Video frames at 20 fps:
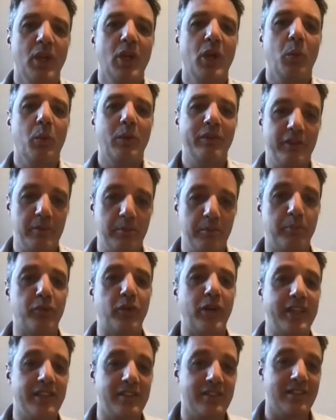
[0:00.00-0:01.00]
We've
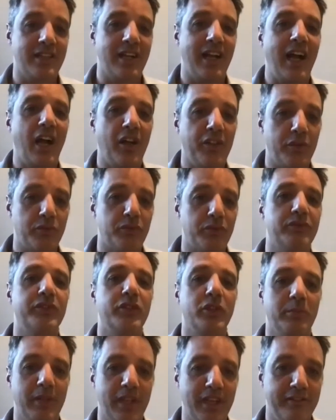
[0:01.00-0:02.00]
embraced other review
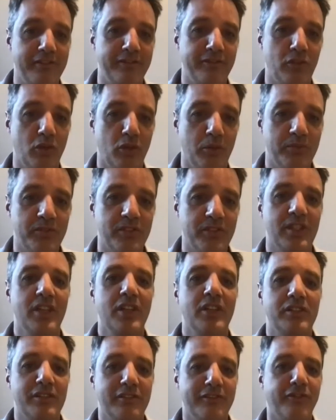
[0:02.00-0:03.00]
platforms
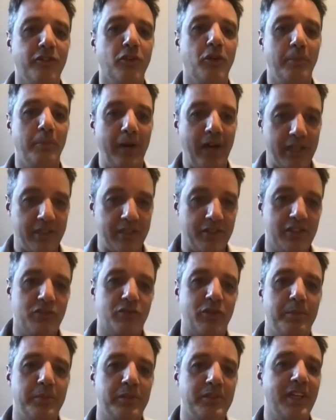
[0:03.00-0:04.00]
to form part of this
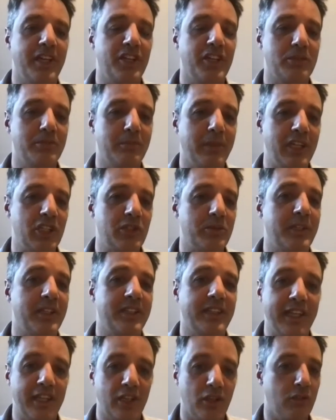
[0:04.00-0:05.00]
reputation management, and they
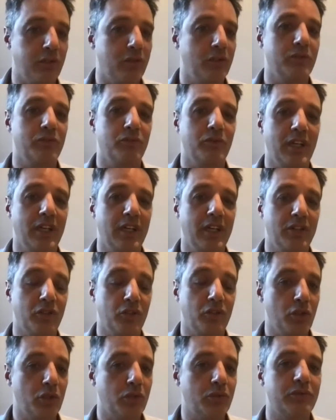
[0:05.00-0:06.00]
include
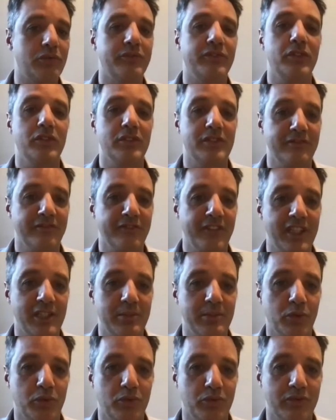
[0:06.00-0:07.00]
Google reviews and
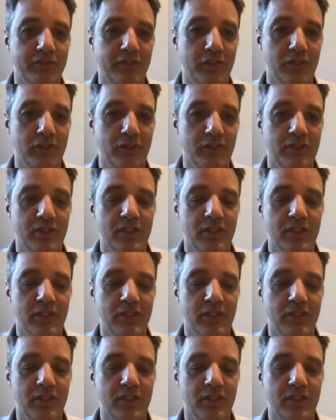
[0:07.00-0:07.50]
Facebook reviews.